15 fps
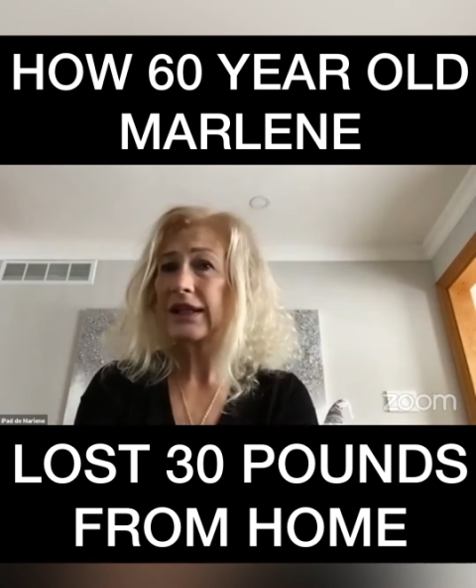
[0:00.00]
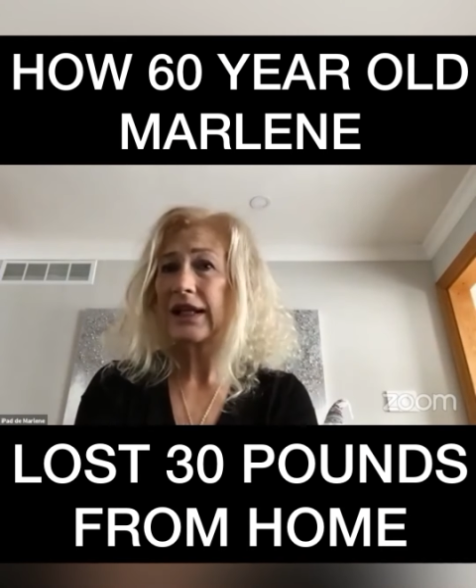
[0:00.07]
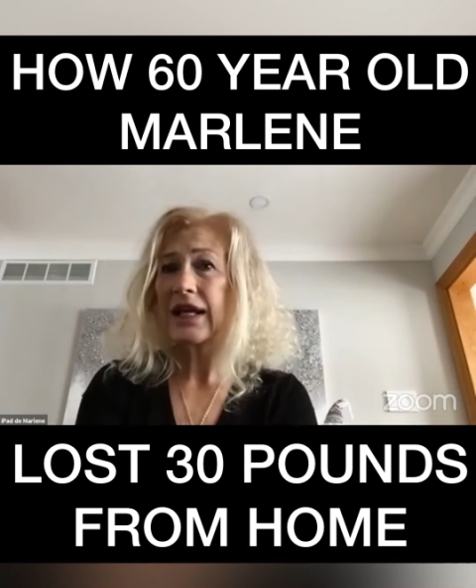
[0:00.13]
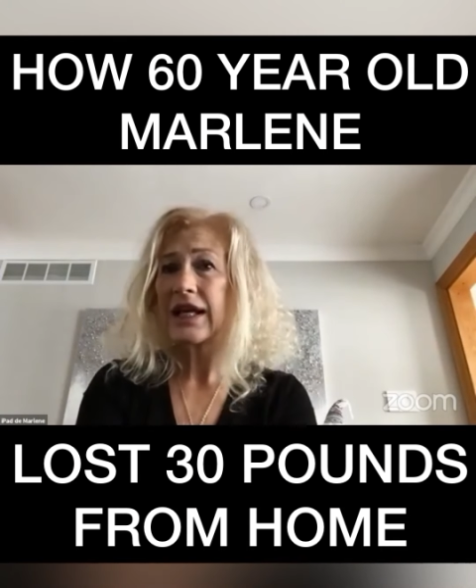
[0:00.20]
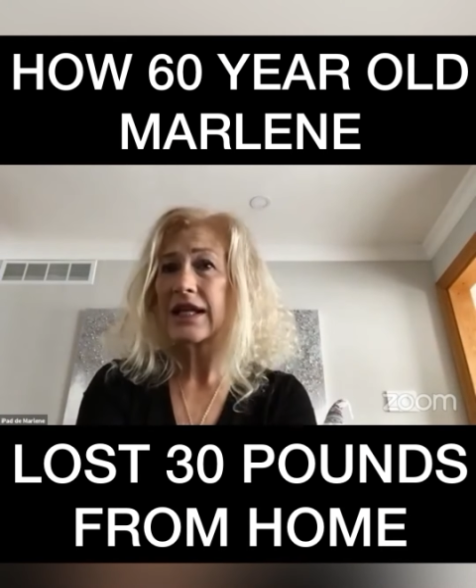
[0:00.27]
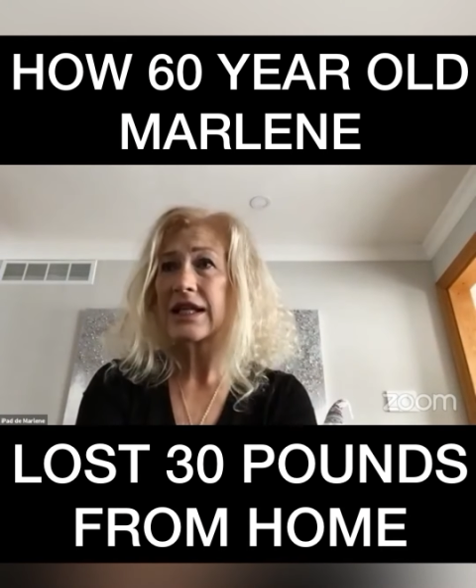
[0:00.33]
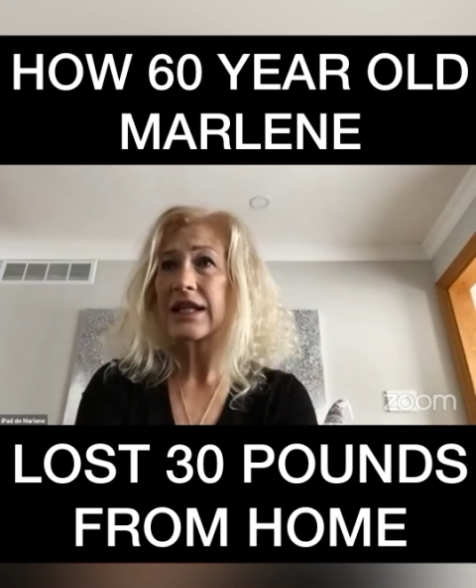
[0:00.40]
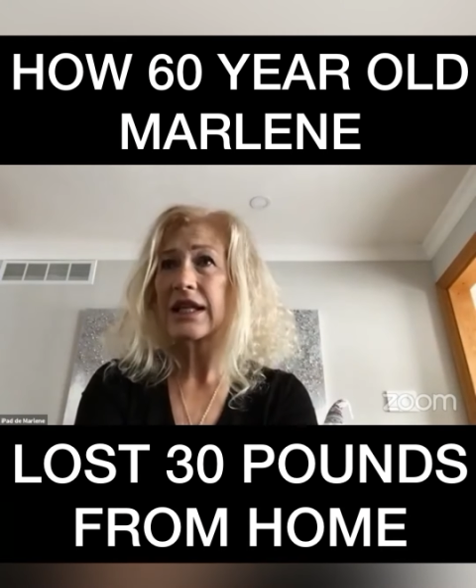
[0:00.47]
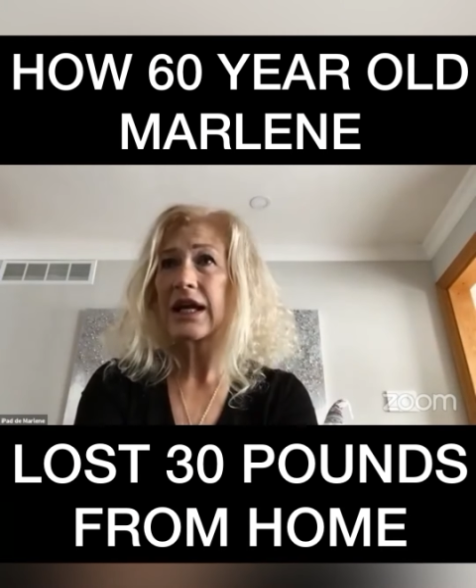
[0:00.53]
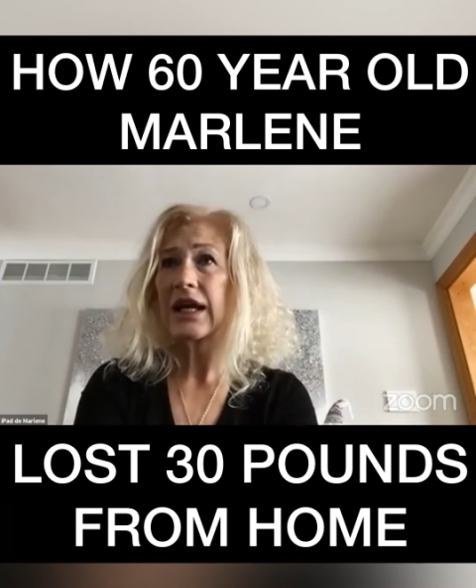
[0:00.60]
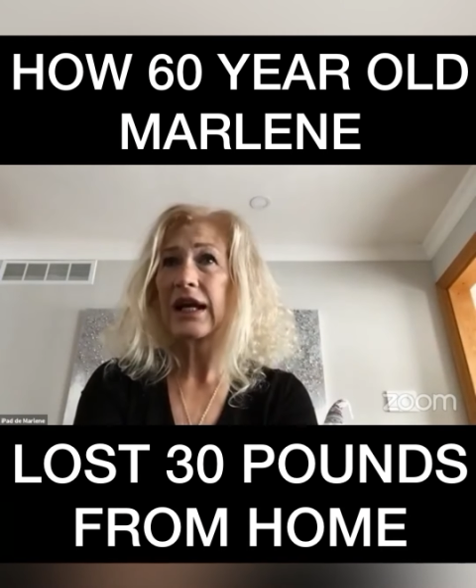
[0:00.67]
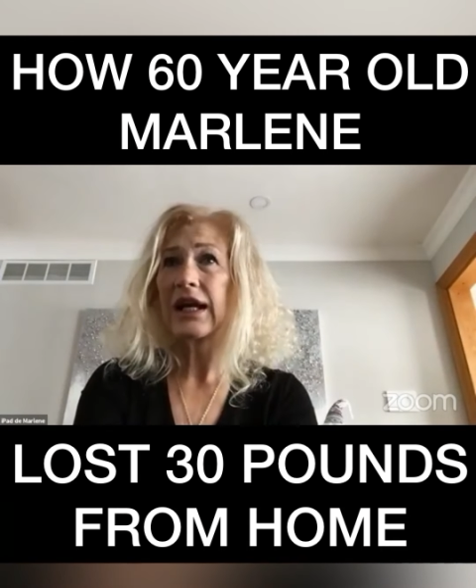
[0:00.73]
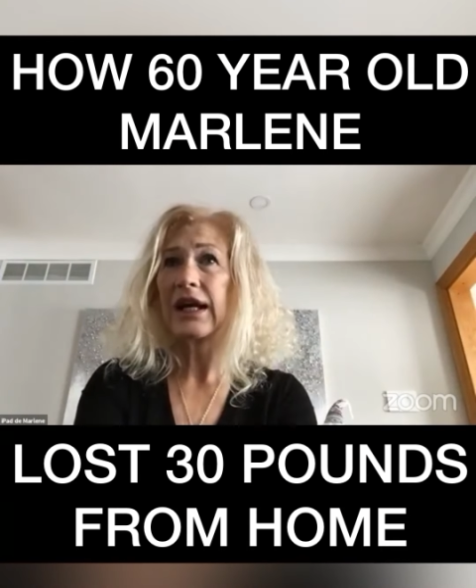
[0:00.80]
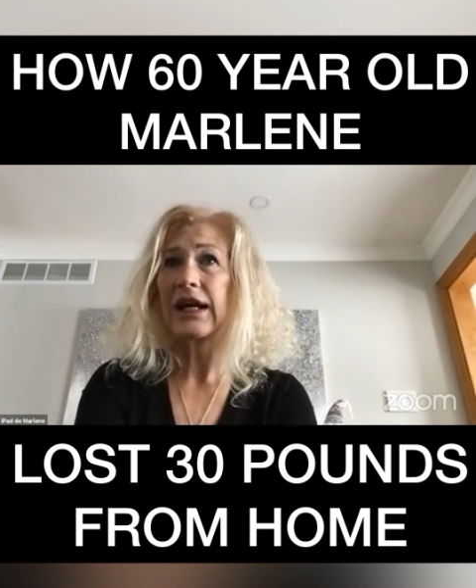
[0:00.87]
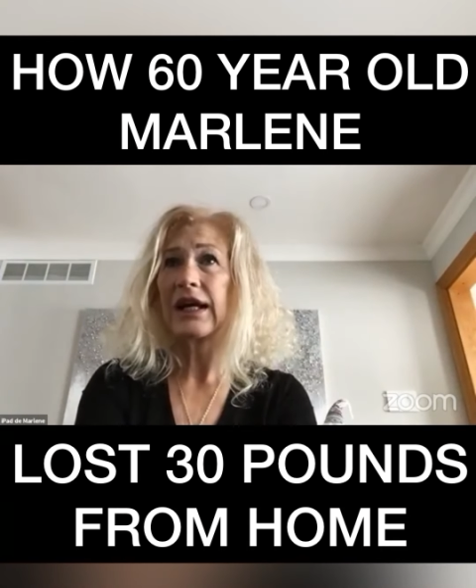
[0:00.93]
and
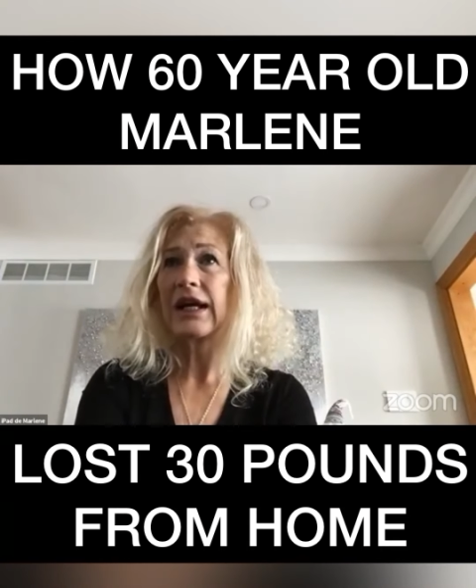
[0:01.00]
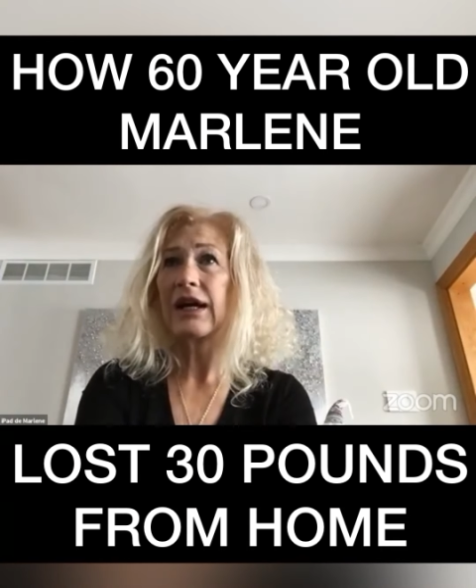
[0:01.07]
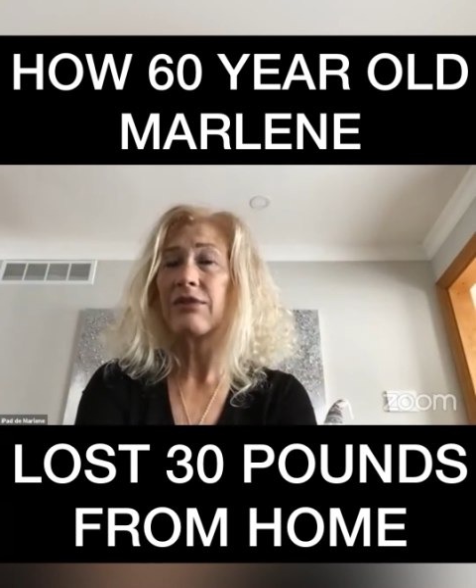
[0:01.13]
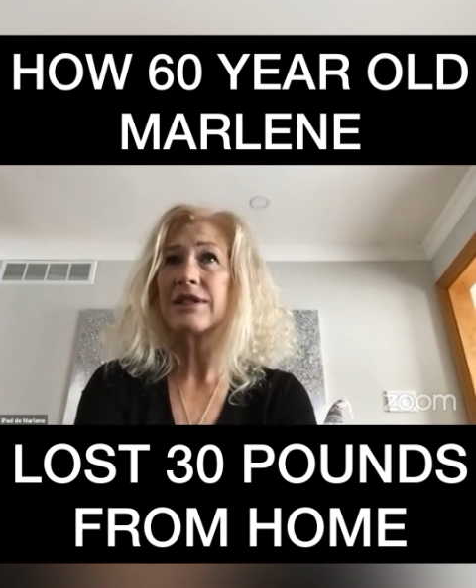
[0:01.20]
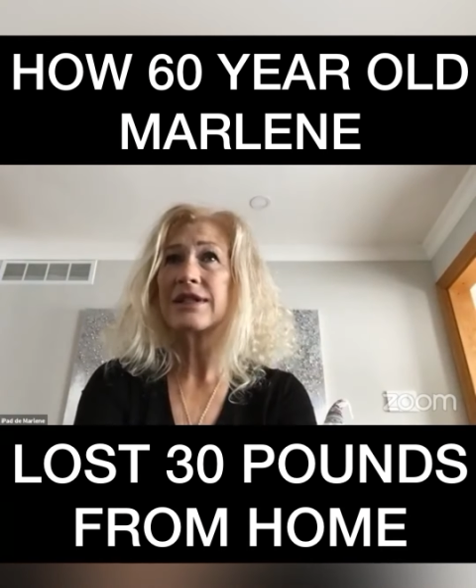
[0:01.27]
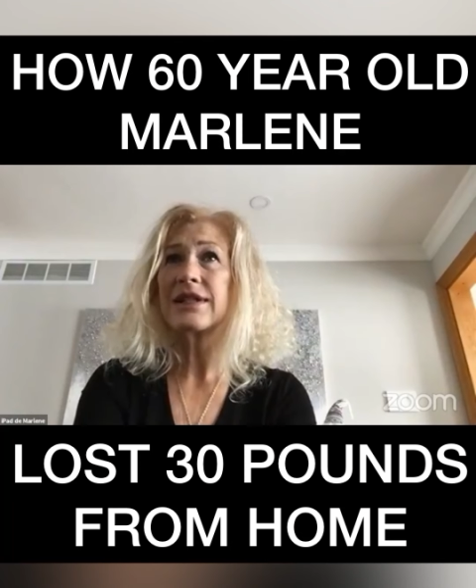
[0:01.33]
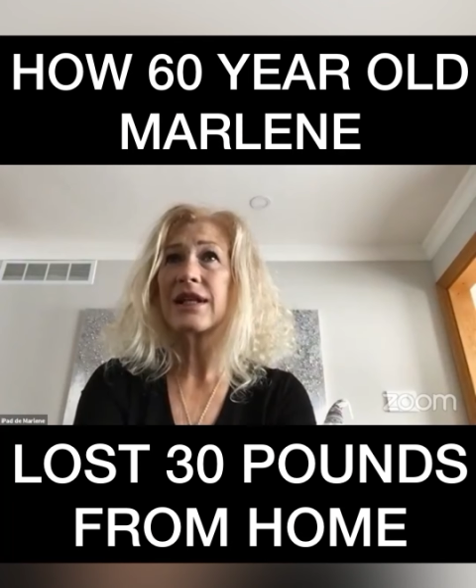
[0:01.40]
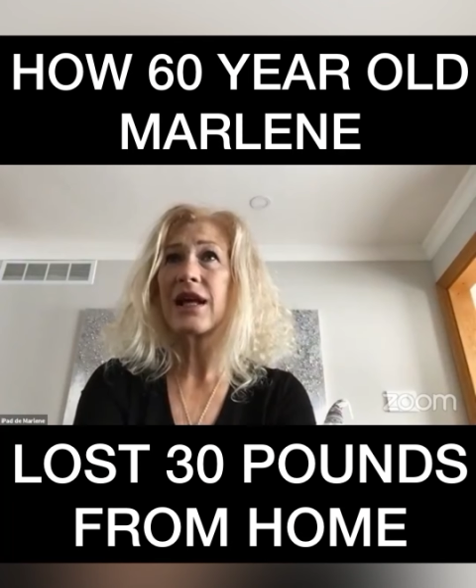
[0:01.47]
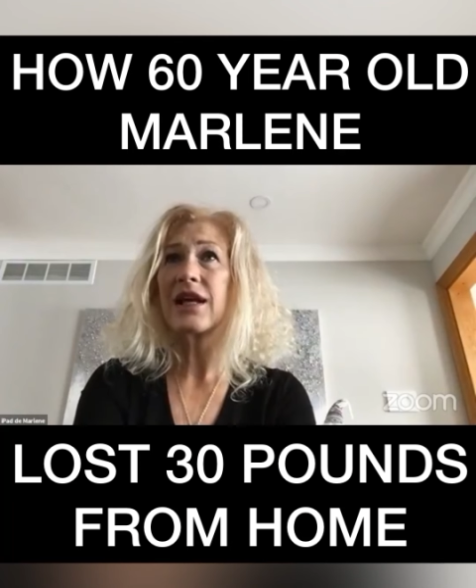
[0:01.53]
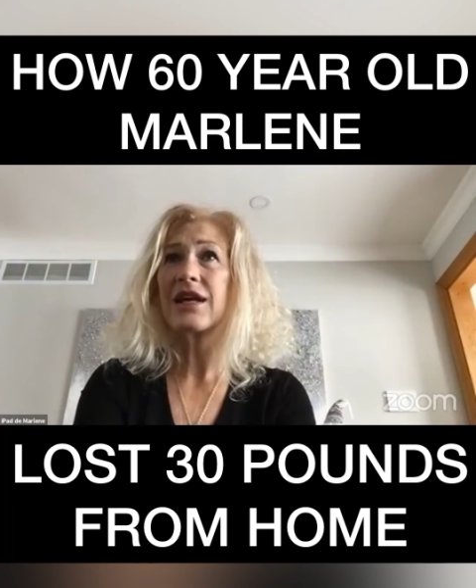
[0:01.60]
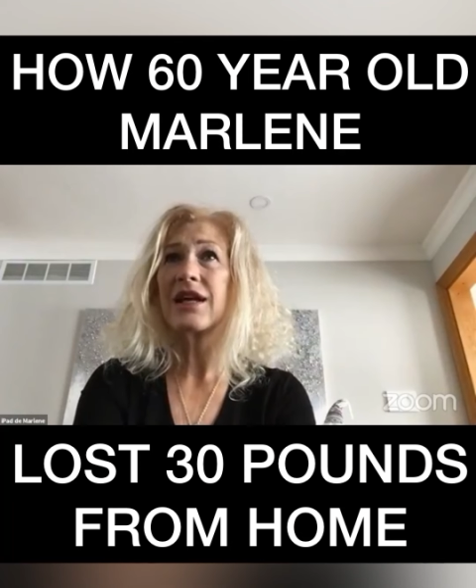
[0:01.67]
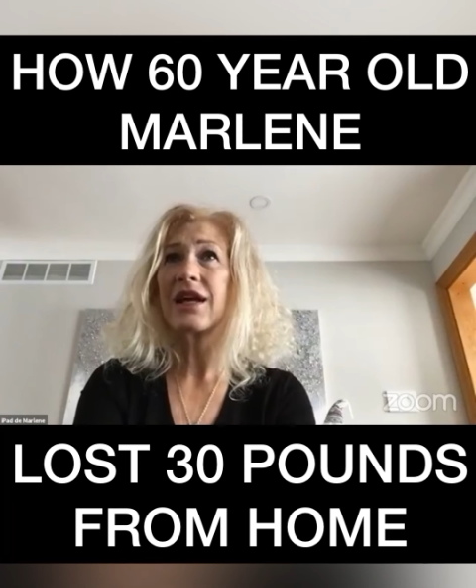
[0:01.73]
I was like,